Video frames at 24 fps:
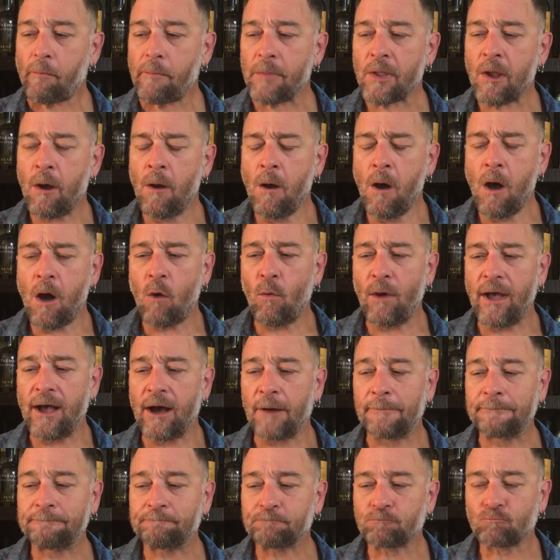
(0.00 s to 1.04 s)
Oh wow!
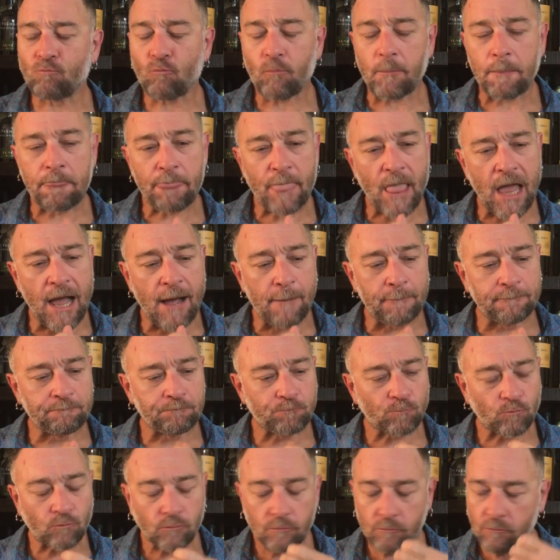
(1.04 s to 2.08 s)

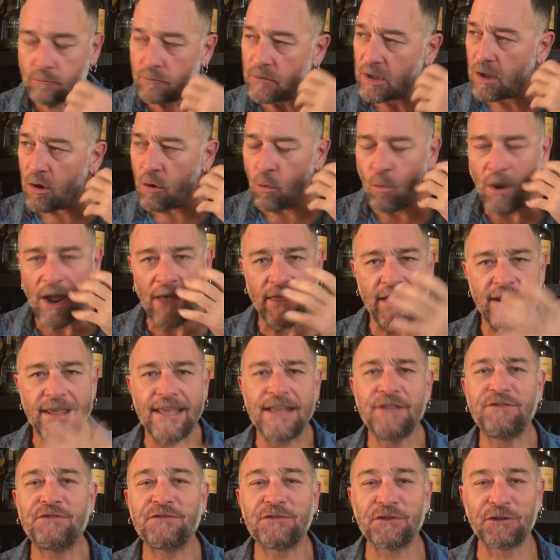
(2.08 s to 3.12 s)
Wow, that
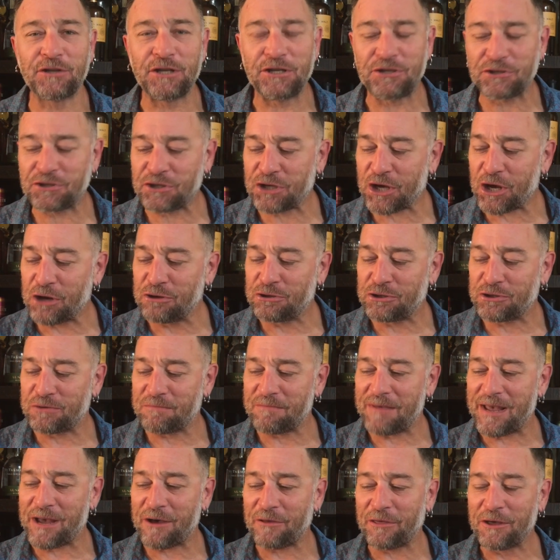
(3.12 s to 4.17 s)
instantly just coats the
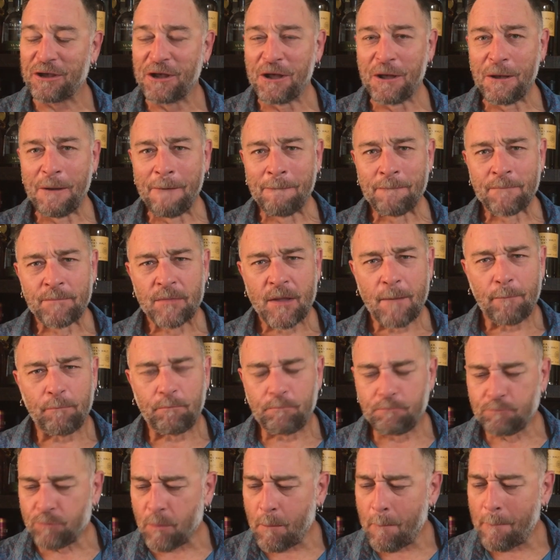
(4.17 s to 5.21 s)
mouth.
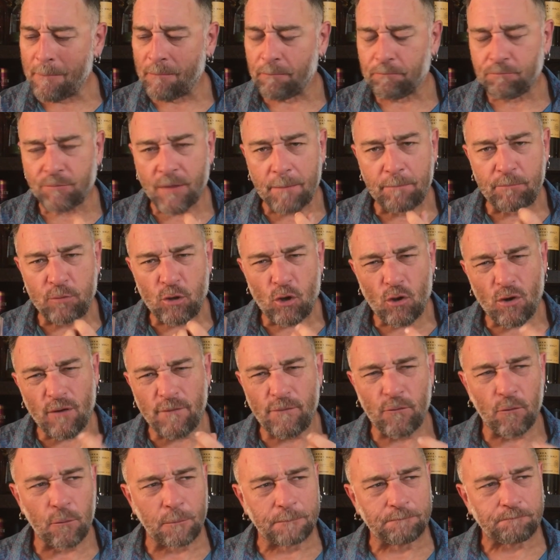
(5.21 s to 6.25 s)

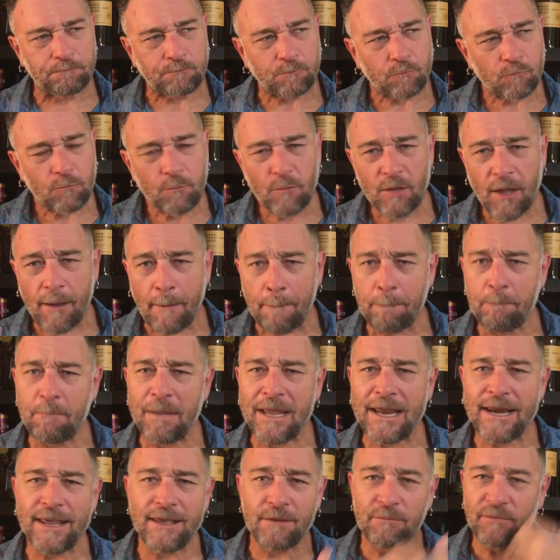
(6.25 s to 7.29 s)
Beautiful,
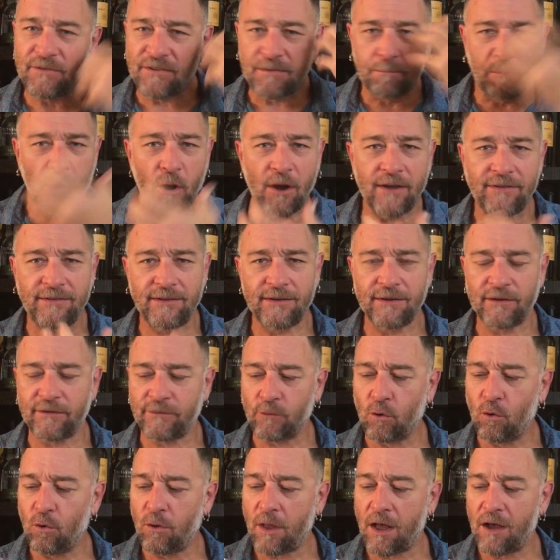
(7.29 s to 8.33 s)
medium spiciness
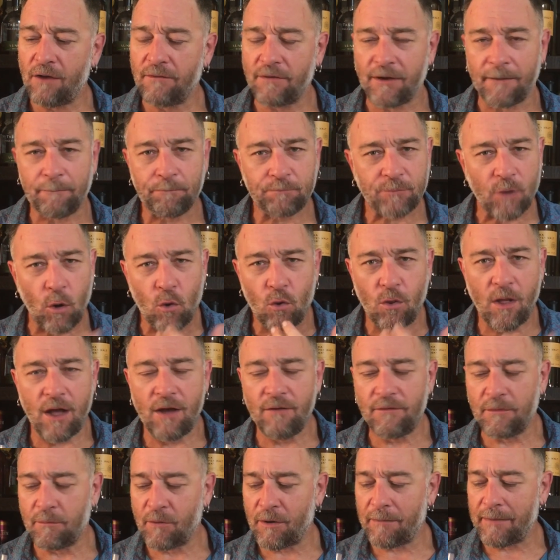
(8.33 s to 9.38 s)
all over
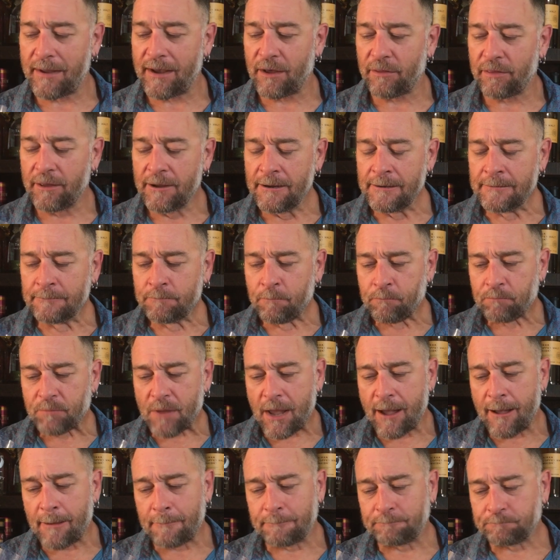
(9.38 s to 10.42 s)
my mouth.
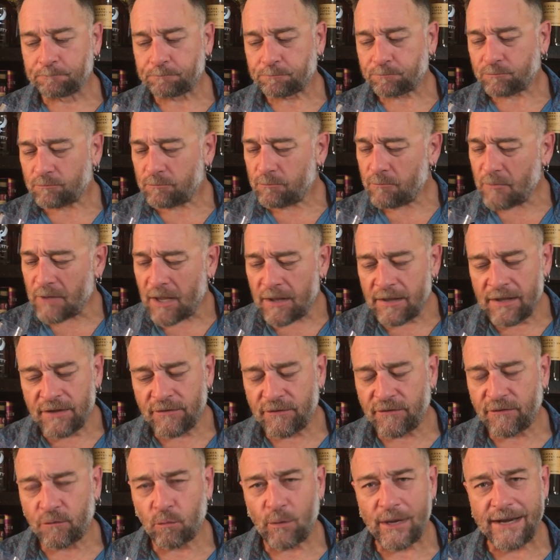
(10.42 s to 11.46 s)
There's
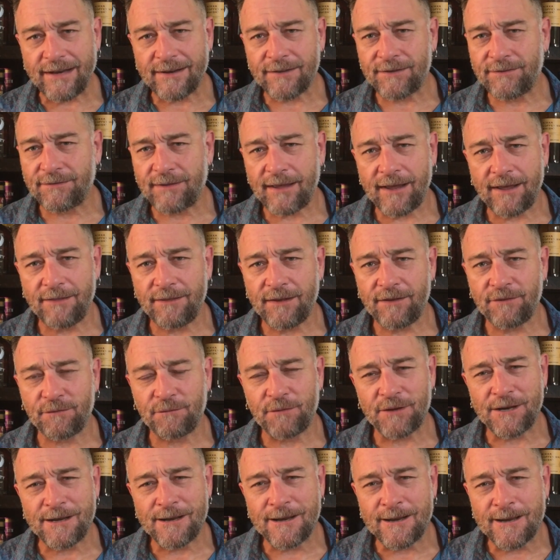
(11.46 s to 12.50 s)
sweetness there. There's
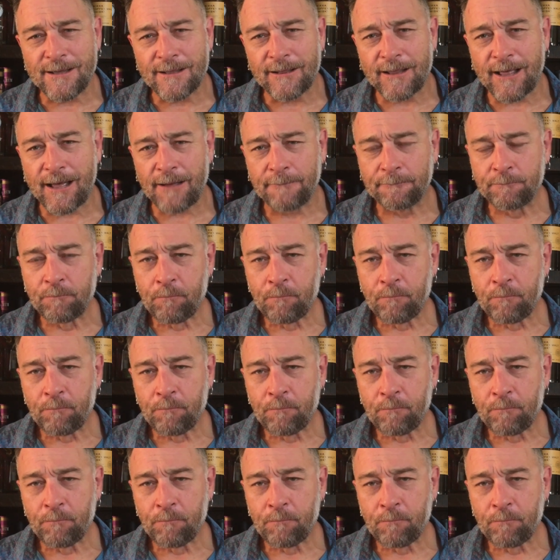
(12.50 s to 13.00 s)
vanilla.